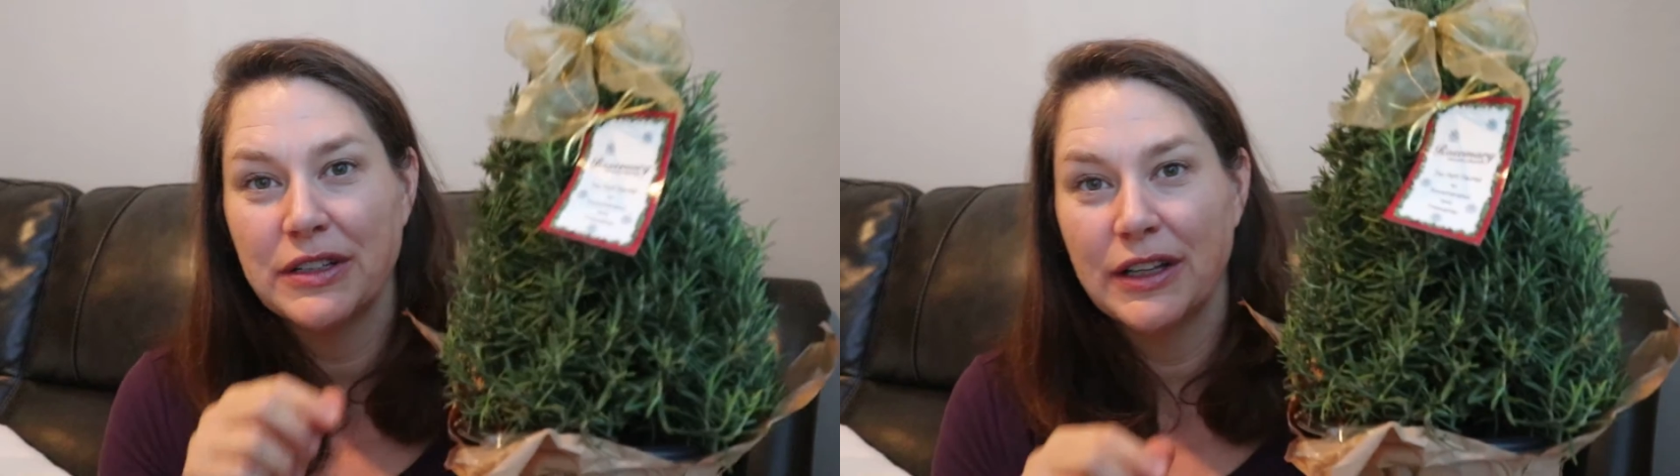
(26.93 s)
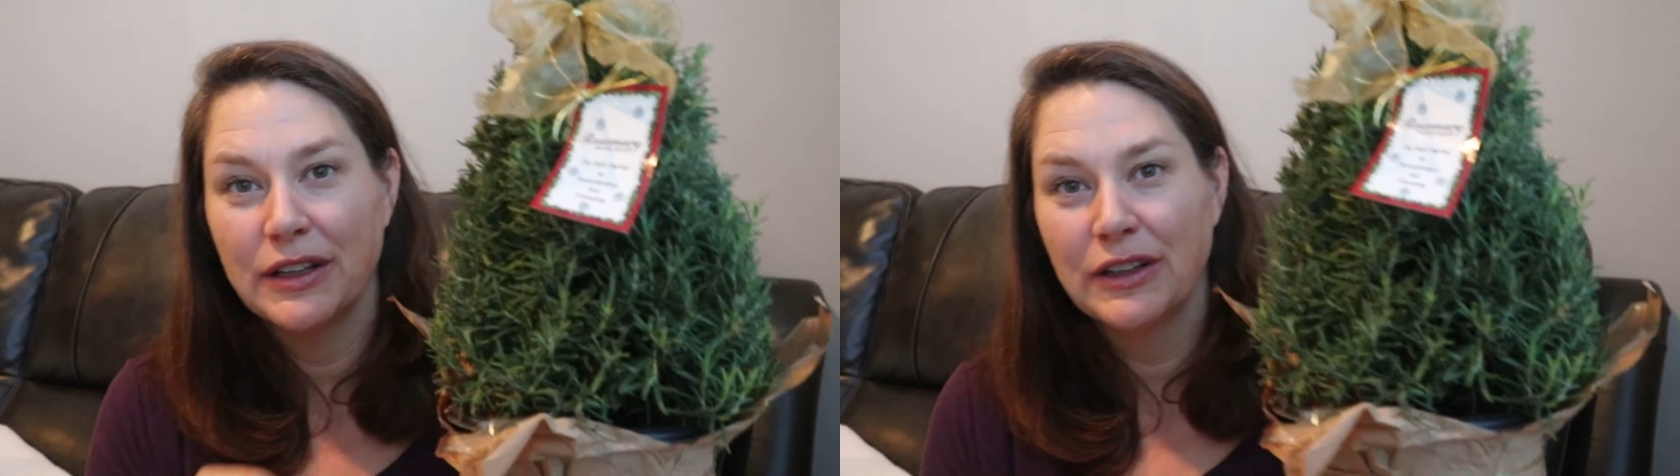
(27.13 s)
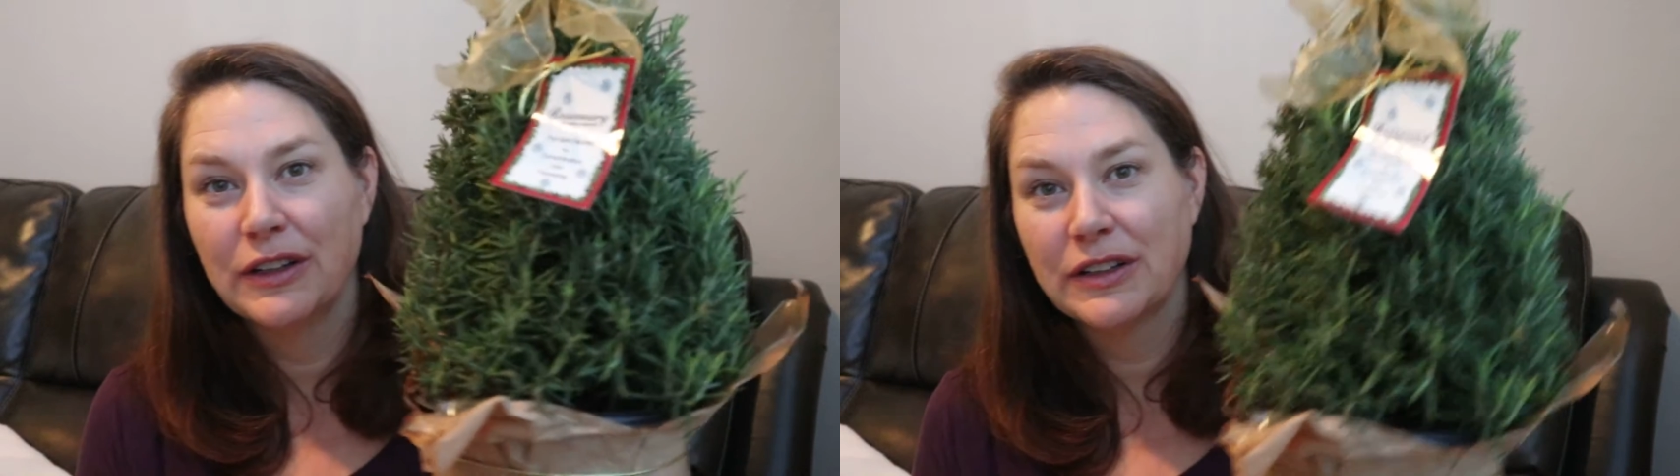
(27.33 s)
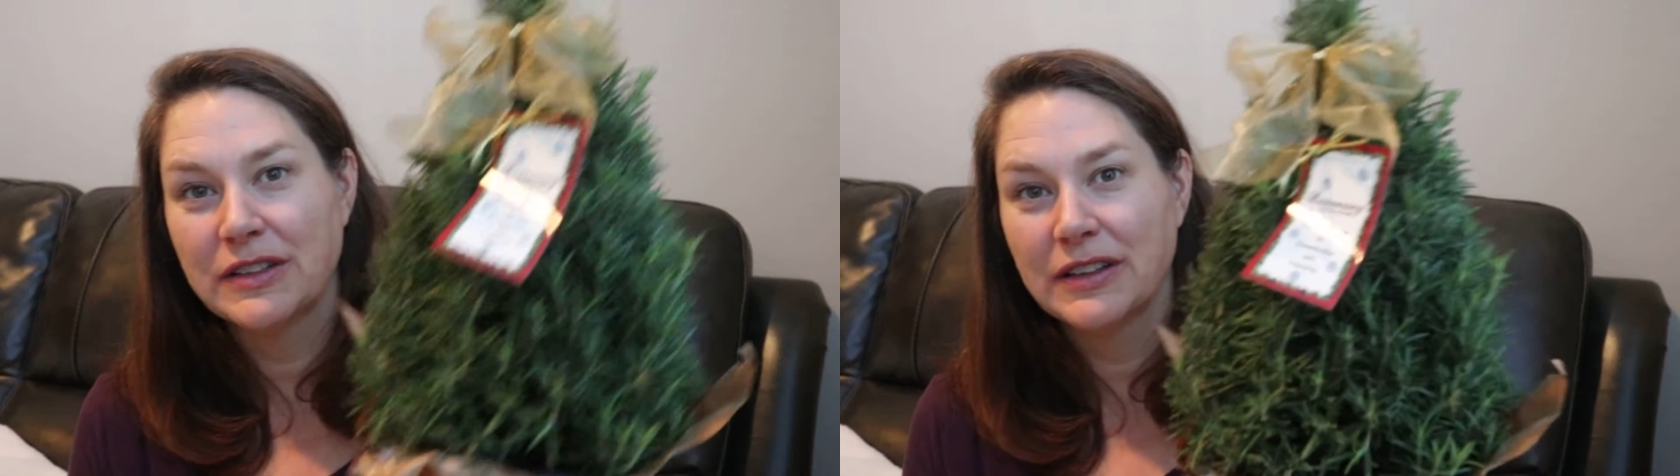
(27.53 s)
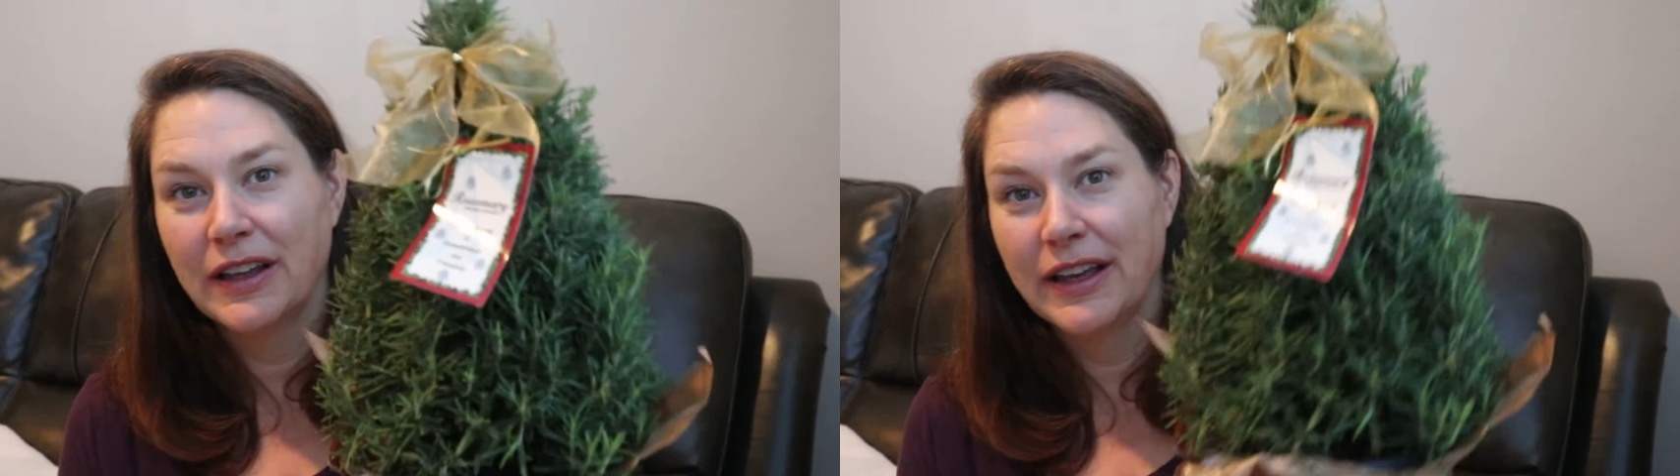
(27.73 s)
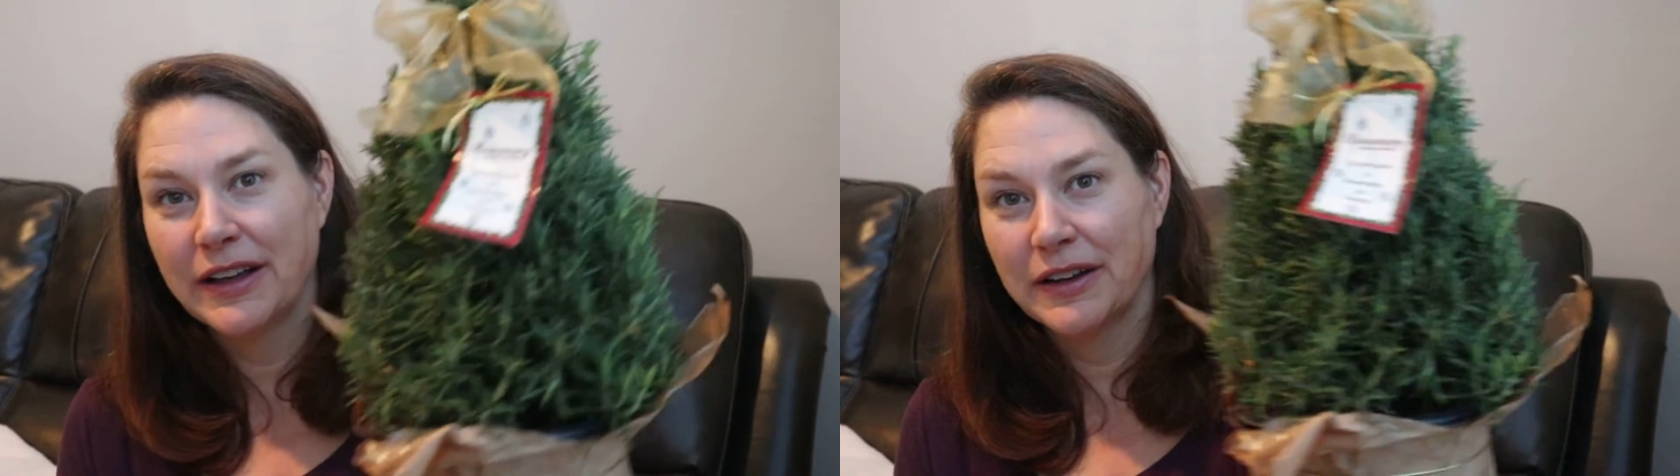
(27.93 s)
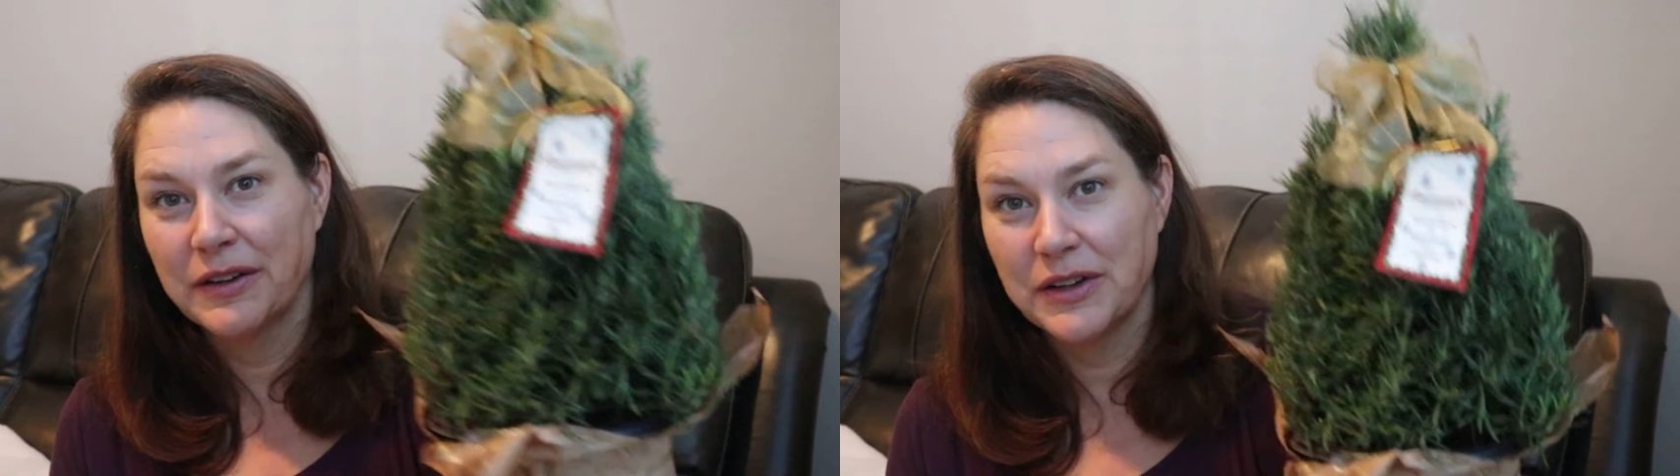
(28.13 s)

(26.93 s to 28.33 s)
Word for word: that looks like a